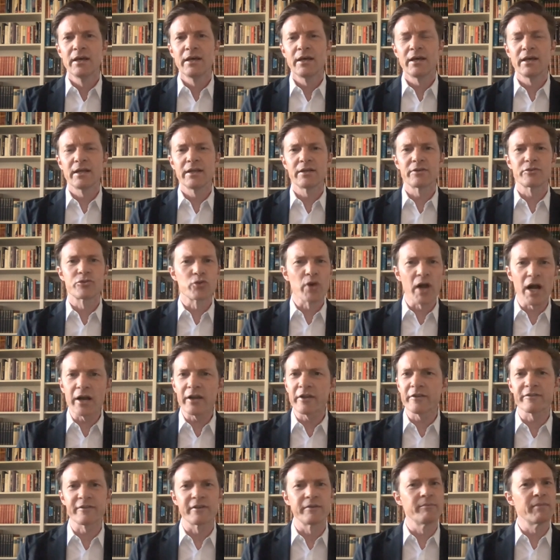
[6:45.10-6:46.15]
in
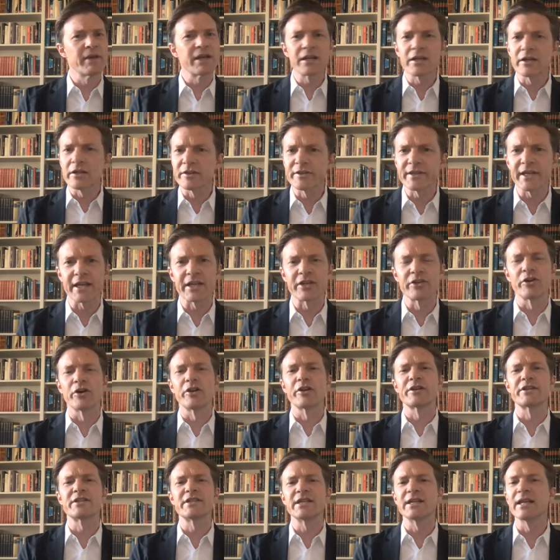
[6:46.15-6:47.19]
drugs, in medical
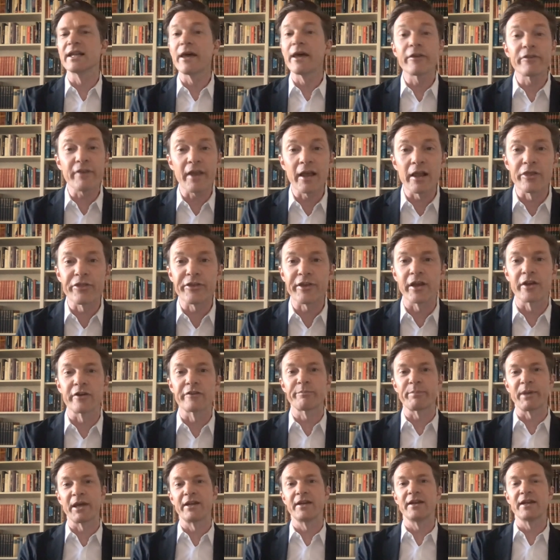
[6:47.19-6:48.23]
technology, less healthcare
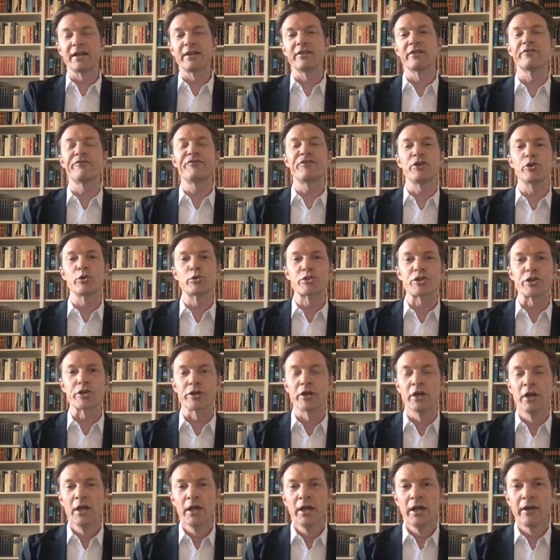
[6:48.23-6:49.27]
spending in the
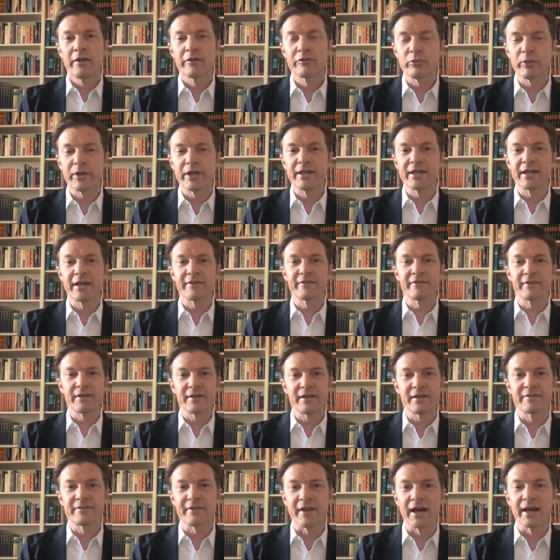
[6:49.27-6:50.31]
future. And Sweden has
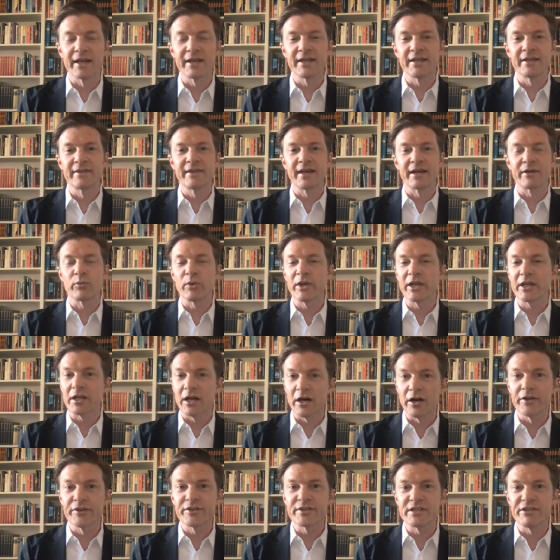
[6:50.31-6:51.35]
decided that we
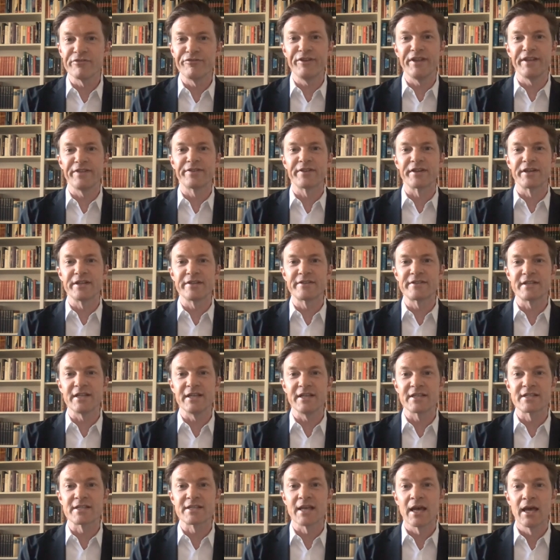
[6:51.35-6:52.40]
can't defeat the
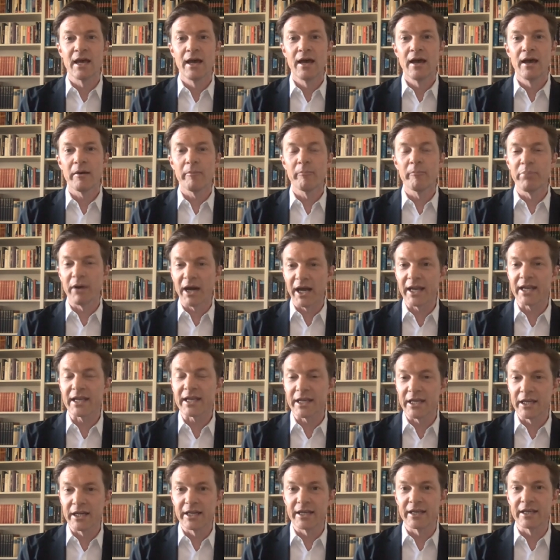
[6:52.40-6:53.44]
disease by
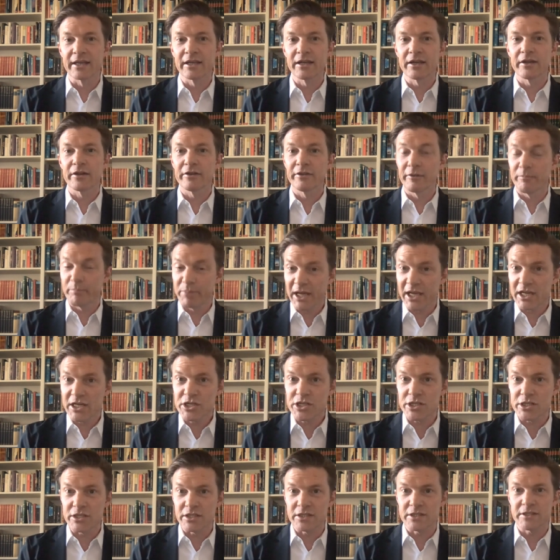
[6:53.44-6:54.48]
killing the
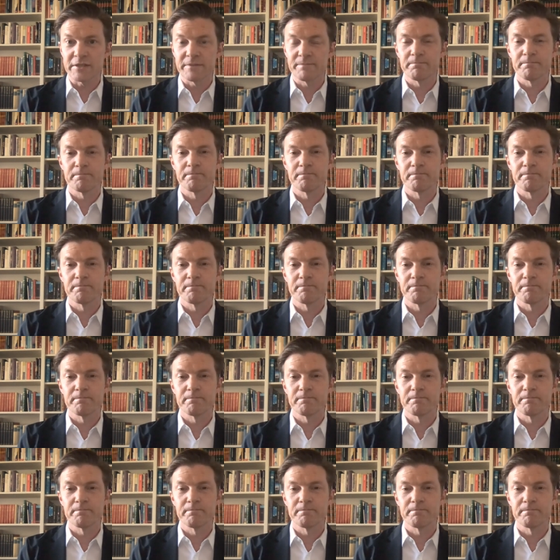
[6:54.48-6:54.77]
patient.